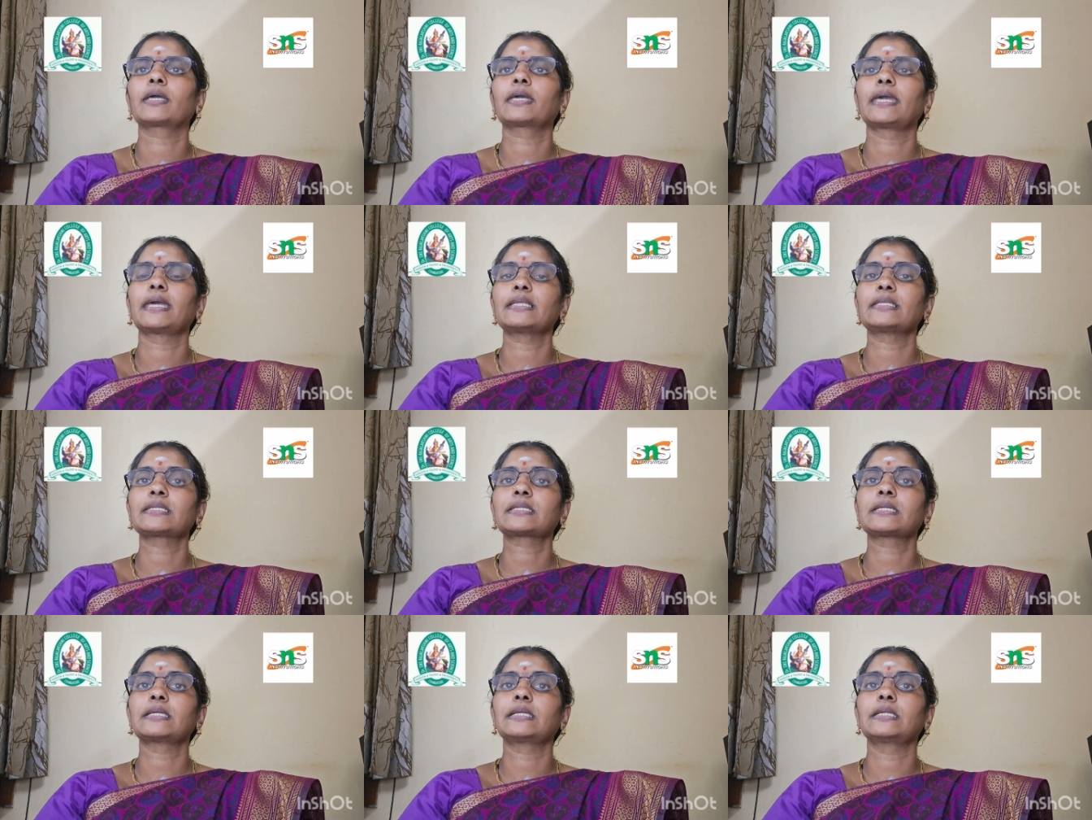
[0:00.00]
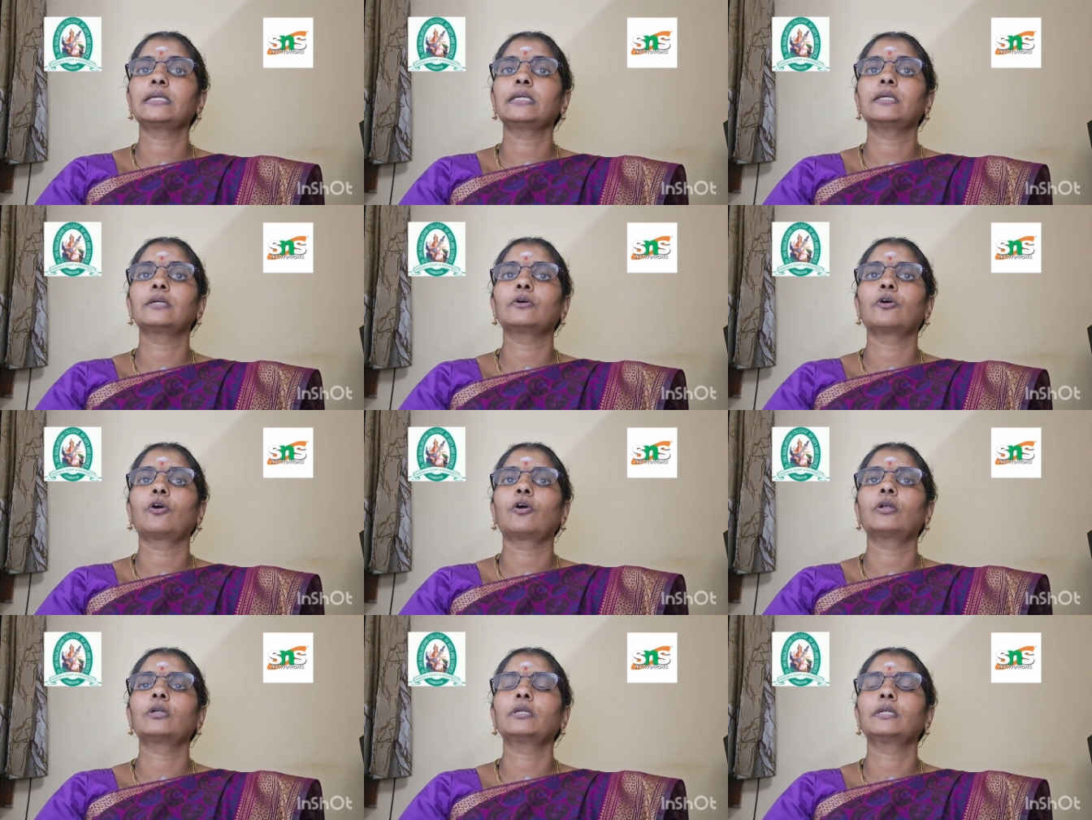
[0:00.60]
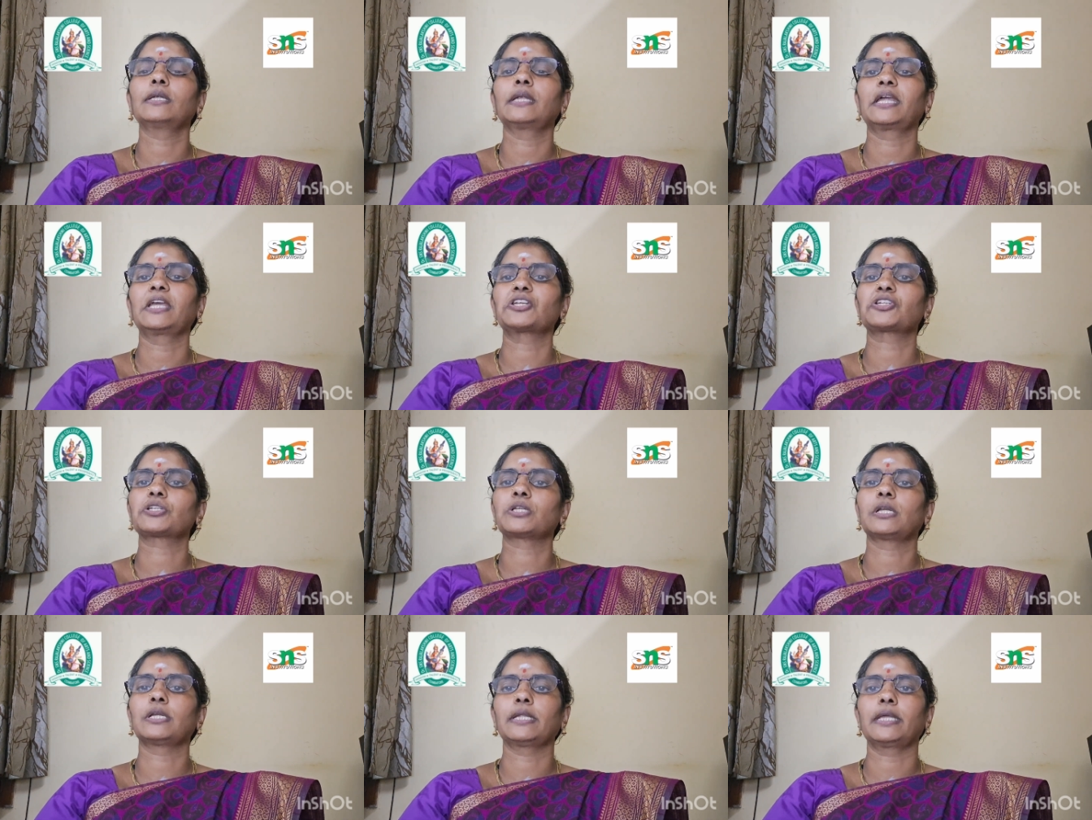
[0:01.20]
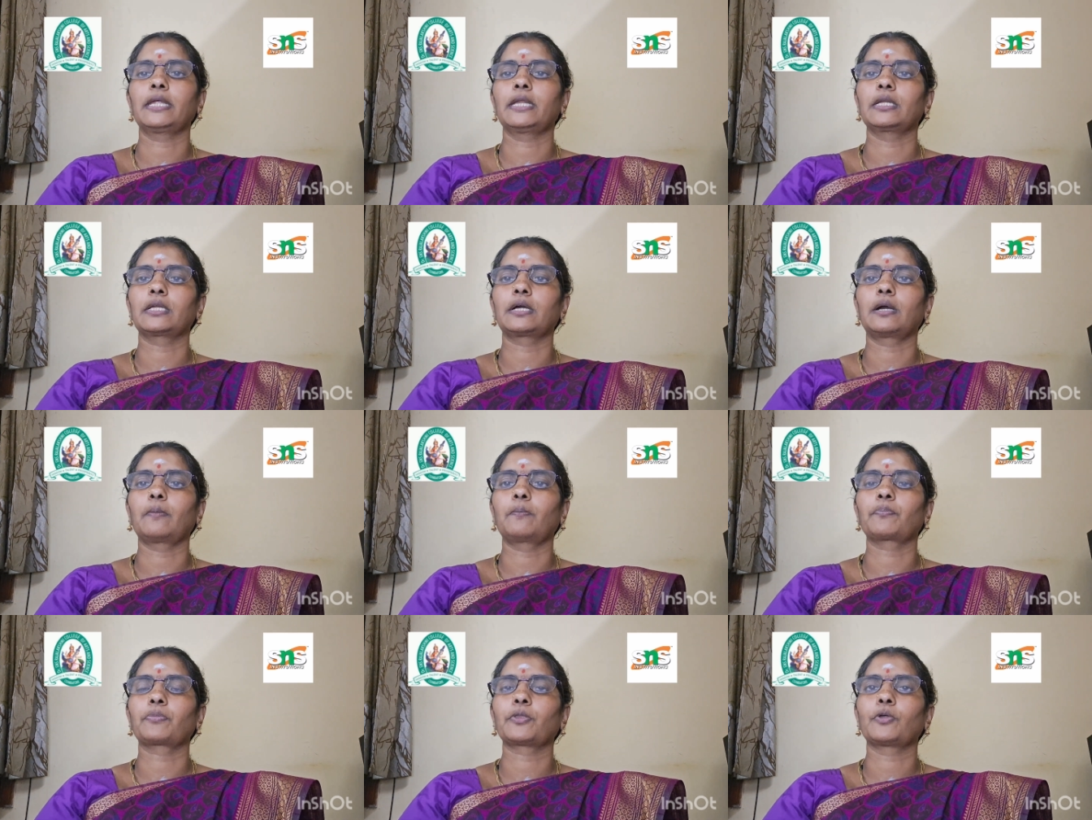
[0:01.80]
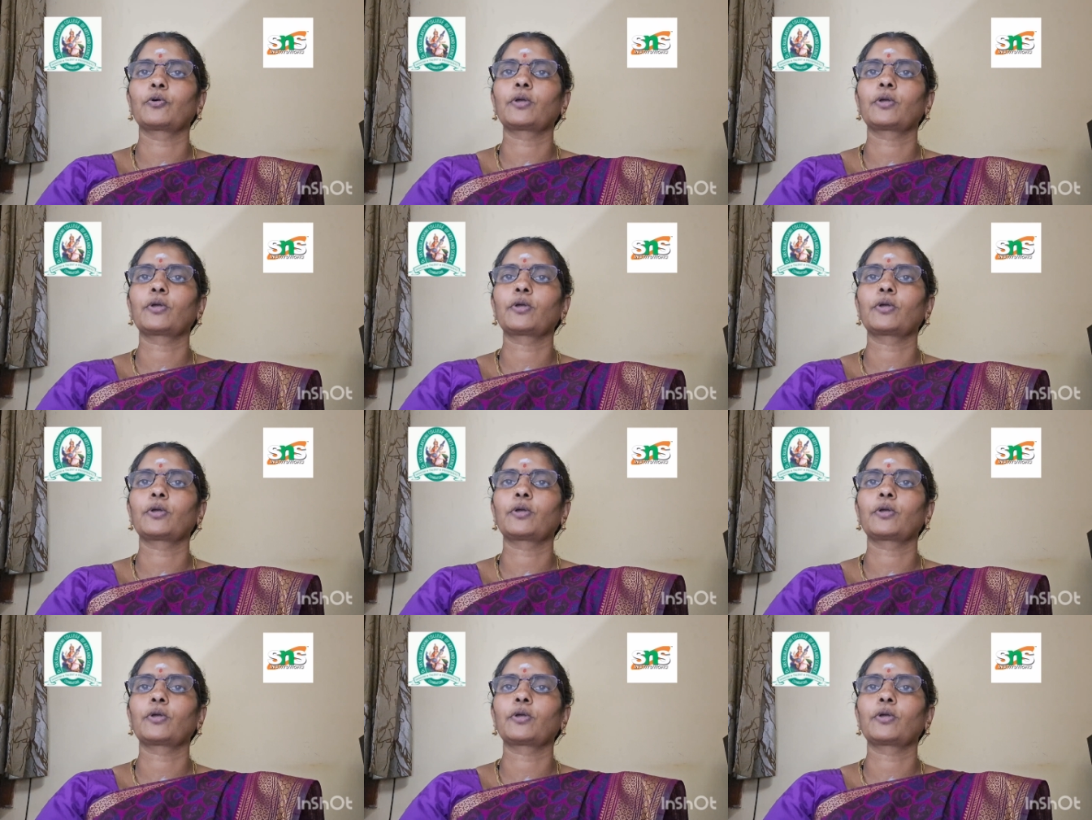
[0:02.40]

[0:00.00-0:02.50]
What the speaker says: case study on national income.